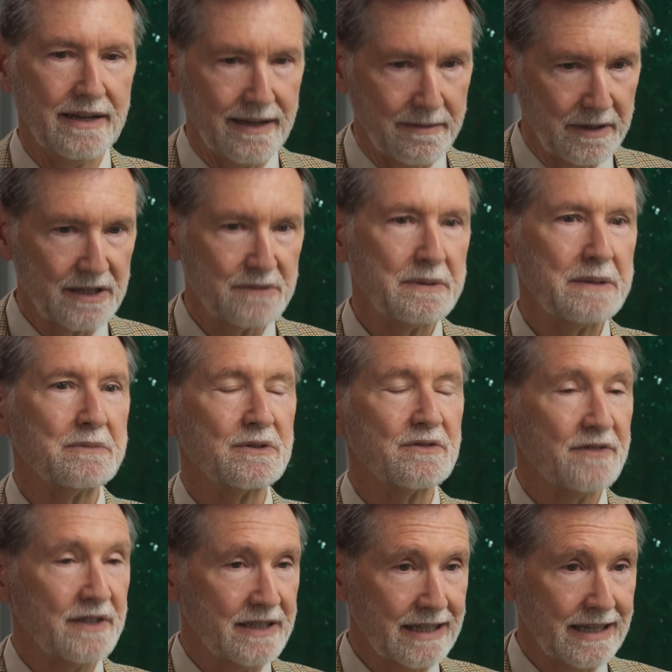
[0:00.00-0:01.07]
It makes people
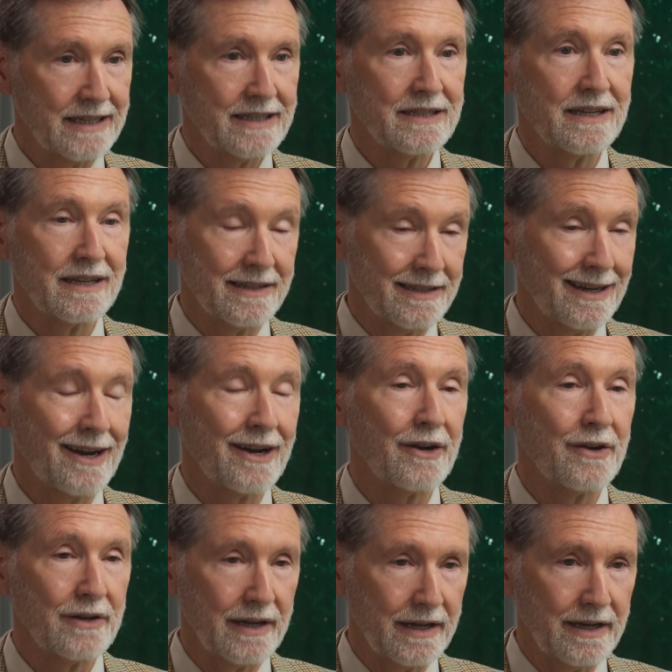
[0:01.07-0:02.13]
fatigued and
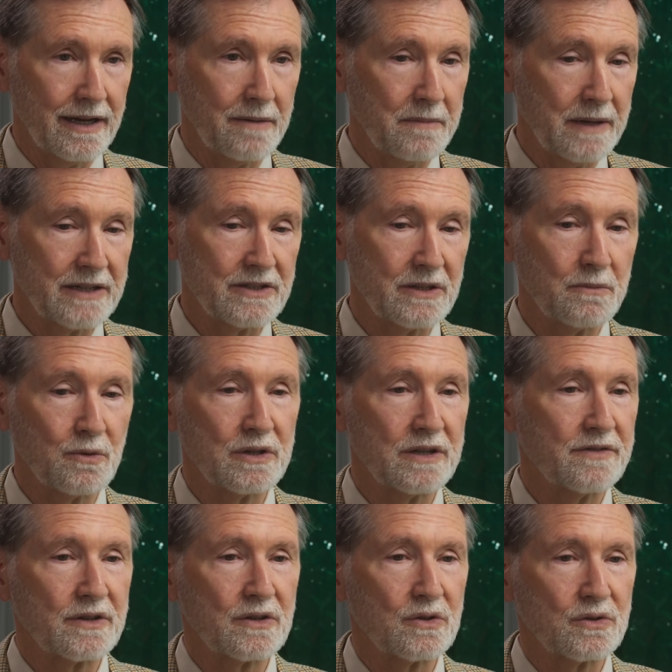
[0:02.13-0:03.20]
tired, and it makes it more
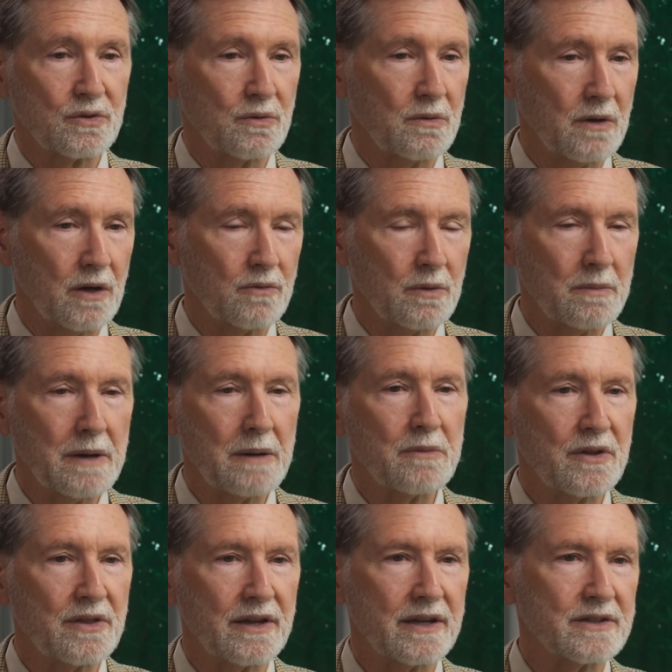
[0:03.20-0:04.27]
difficult to
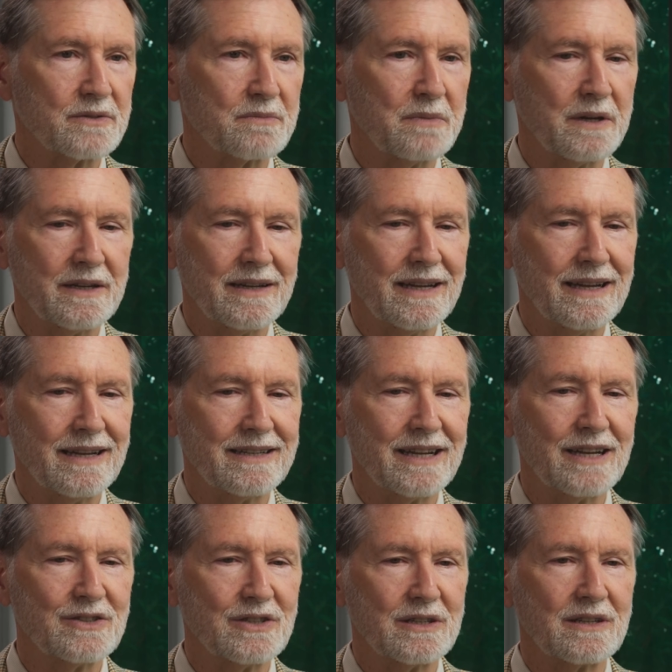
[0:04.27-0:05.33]
remember things, but it
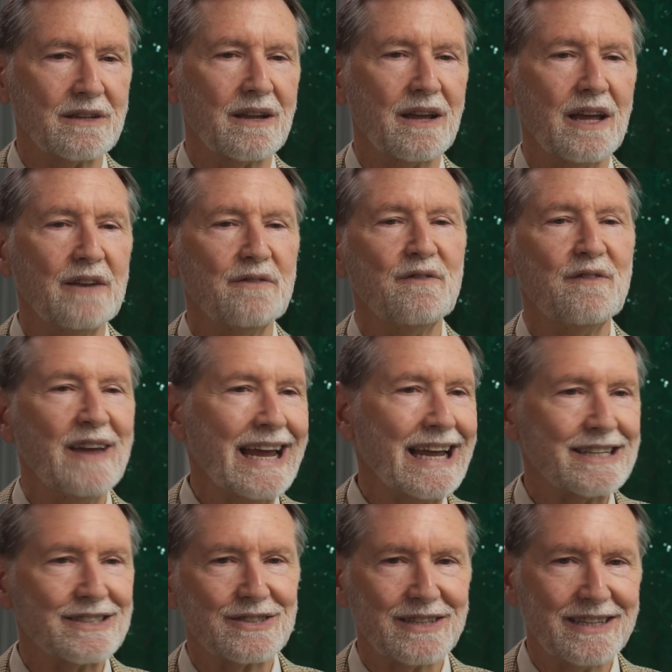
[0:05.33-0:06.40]
doesn't
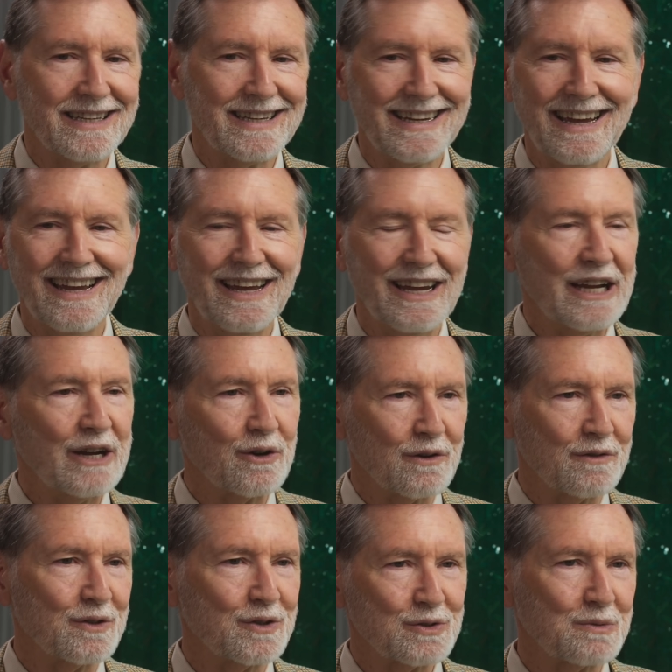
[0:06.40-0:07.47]
advance the
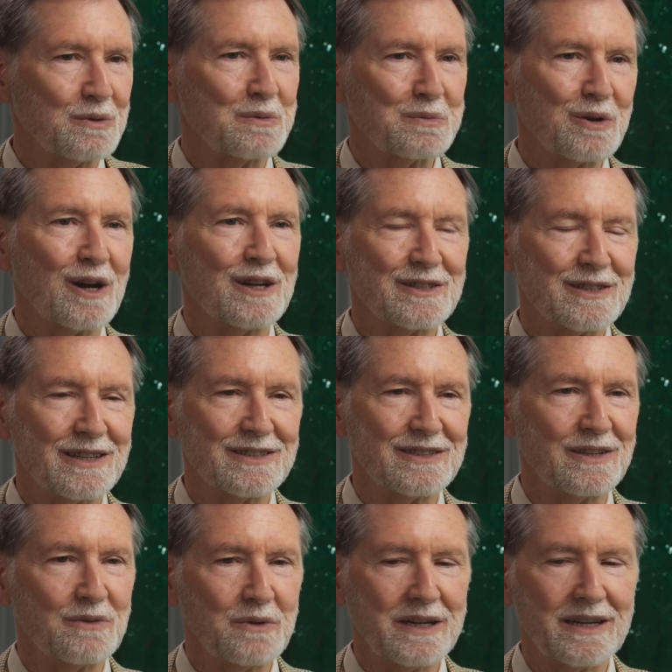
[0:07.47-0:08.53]
irreversible
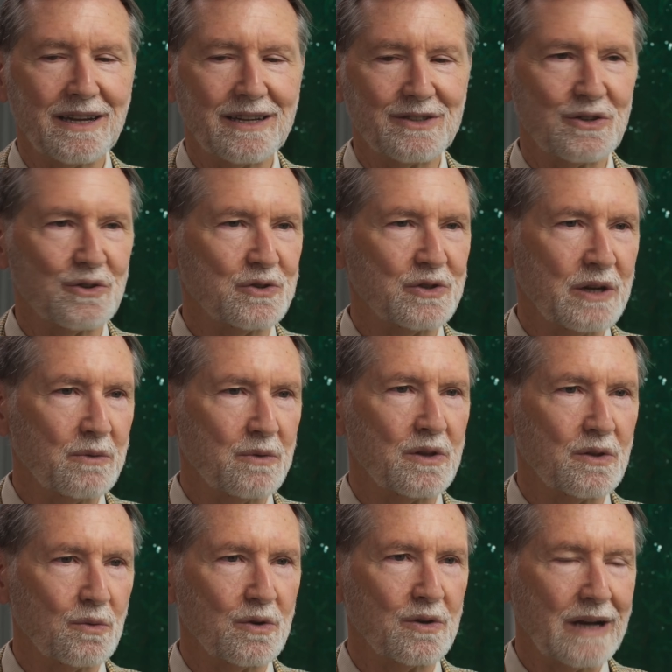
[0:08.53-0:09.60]
process that we associate
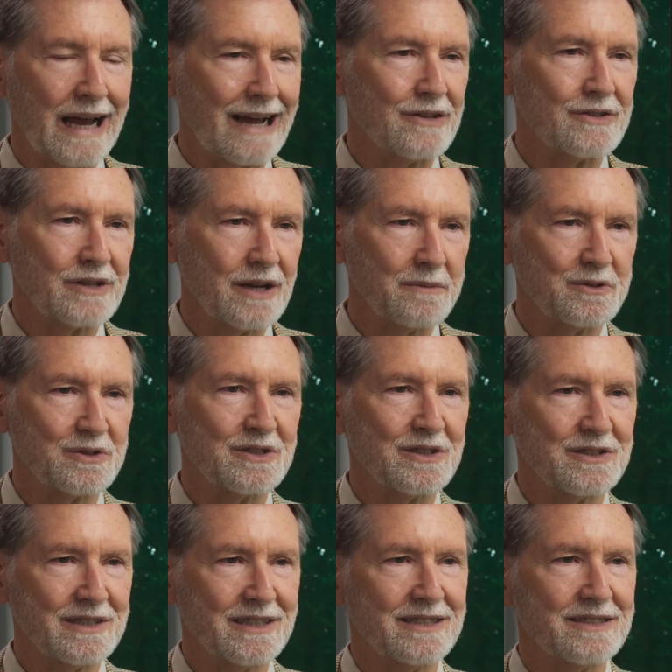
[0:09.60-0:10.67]
with the word Alzheimer's
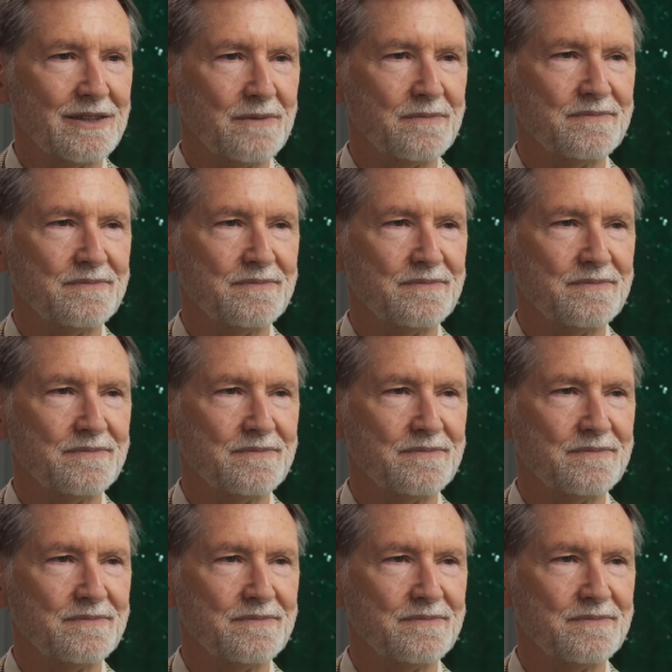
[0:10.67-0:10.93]
disease.